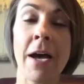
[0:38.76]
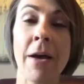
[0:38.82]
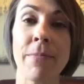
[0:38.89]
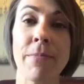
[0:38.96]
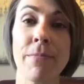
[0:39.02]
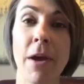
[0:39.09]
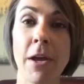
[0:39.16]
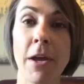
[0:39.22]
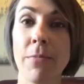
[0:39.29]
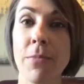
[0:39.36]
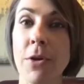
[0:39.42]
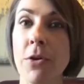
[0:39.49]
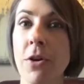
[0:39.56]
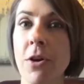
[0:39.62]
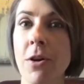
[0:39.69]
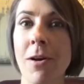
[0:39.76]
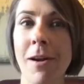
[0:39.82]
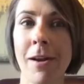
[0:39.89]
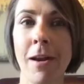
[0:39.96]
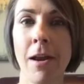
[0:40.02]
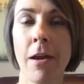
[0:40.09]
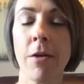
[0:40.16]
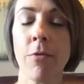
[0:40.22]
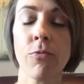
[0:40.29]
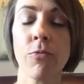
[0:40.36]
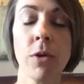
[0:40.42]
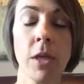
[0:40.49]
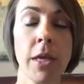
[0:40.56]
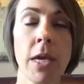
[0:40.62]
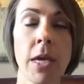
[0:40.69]
my computer, and it
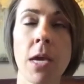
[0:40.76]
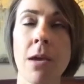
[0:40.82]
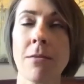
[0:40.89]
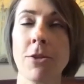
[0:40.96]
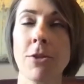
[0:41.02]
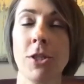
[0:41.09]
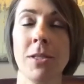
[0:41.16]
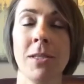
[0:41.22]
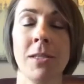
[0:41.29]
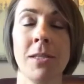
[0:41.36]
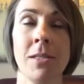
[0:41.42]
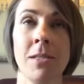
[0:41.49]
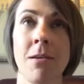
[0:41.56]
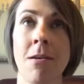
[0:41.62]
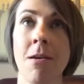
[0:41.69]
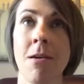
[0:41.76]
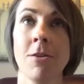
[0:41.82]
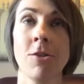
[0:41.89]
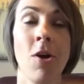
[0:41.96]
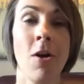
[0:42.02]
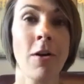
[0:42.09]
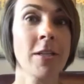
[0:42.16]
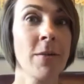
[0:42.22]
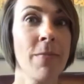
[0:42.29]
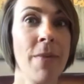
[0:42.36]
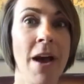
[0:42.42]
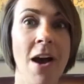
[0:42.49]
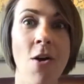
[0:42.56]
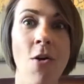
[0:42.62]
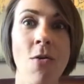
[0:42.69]
really just talked
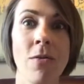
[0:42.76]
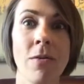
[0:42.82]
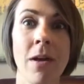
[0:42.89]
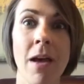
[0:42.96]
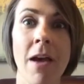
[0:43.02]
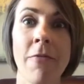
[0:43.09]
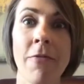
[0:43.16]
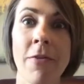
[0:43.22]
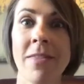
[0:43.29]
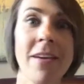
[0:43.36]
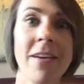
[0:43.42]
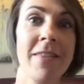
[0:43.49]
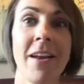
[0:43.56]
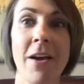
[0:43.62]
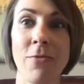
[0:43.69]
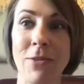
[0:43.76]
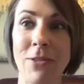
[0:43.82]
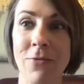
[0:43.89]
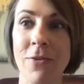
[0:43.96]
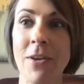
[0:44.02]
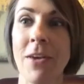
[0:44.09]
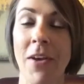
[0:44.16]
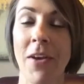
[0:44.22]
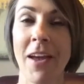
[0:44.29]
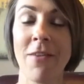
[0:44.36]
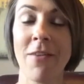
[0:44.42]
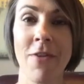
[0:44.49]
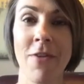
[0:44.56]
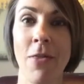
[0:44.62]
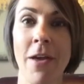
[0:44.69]
about everything that I was feeling. I
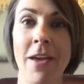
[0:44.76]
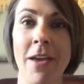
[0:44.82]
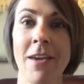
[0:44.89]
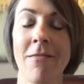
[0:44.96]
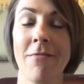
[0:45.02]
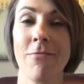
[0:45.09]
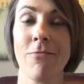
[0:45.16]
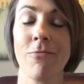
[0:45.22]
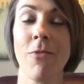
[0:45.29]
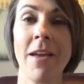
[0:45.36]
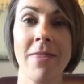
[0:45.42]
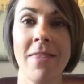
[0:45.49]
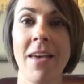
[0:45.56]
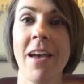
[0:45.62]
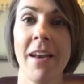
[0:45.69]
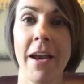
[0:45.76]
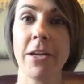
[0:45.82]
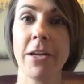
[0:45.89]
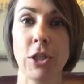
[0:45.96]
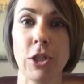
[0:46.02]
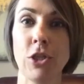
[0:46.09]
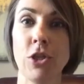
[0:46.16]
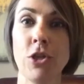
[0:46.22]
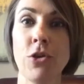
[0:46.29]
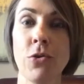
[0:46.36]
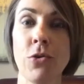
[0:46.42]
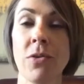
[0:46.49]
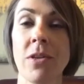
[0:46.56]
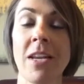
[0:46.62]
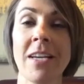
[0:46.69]
felt like right then I just
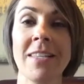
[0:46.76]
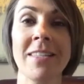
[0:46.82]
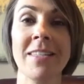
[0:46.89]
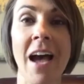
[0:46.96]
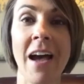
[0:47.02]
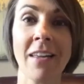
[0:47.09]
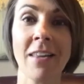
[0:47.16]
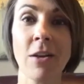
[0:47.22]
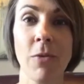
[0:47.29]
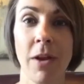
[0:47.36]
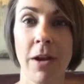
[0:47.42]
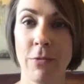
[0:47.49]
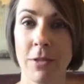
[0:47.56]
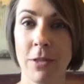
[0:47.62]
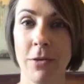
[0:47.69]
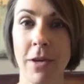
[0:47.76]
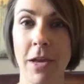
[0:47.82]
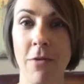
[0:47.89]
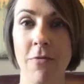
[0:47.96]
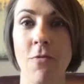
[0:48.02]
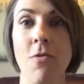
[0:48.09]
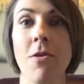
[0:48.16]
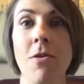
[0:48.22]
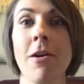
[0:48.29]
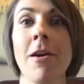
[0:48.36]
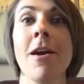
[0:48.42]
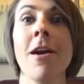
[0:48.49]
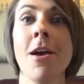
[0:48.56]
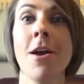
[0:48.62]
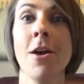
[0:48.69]
knew that exactly what I was looking for
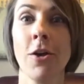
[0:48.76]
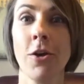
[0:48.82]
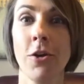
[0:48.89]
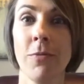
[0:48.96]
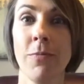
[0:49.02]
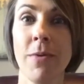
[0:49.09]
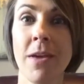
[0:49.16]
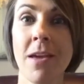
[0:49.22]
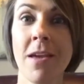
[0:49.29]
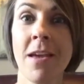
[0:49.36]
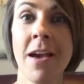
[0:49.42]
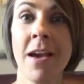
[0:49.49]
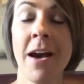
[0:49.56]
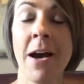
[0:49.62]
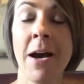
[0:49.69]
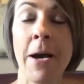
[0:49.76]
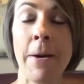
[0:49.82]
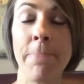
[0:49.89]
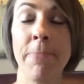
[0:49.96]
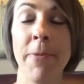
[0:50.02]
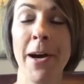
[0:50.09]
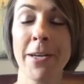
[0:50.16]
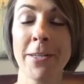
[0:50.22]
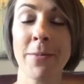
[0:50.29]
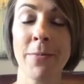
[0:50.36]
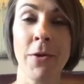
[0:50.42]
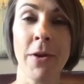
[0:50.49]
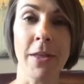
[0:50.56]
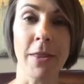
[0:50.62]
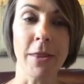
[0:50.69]
could be
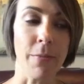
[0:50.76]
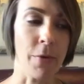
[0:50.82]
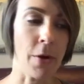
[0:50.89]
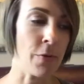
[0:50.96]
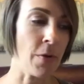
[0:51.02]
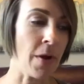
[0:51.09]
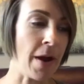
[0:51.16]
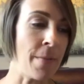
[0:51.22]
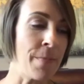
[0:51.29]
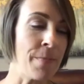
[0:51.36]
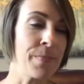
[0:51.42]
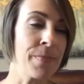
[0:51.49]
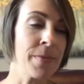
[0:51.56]
possible in the program.